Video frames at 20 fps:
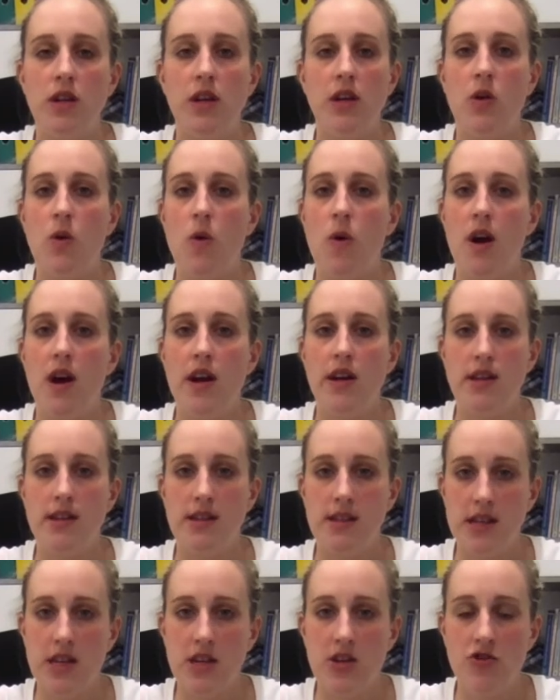Equina
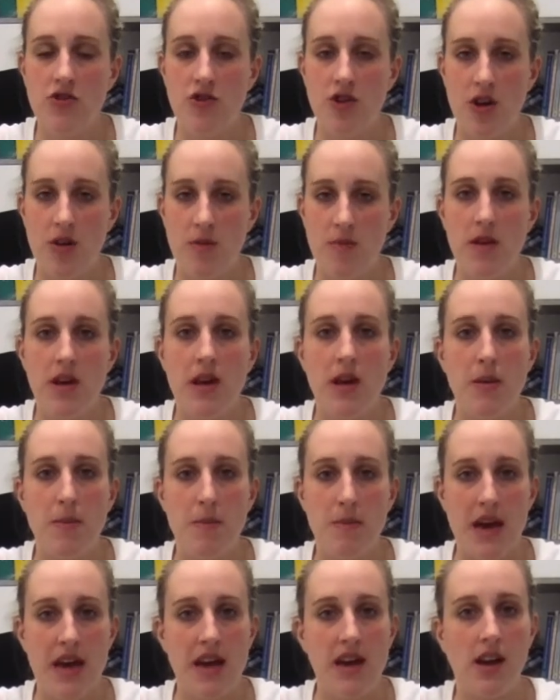Syndrome
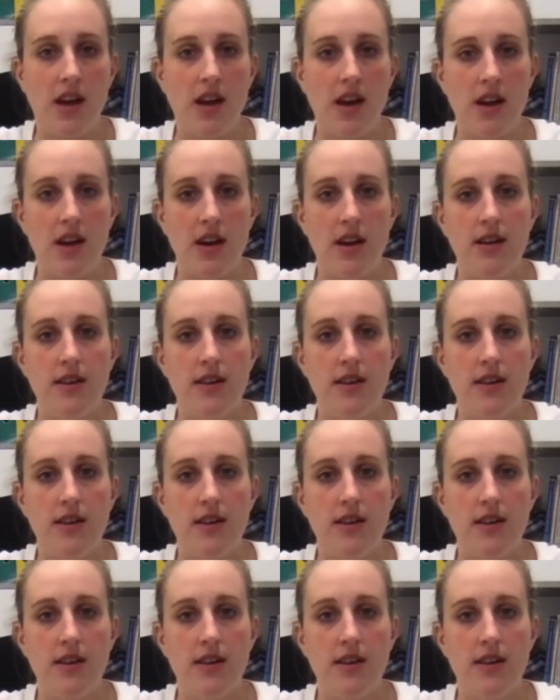may occur.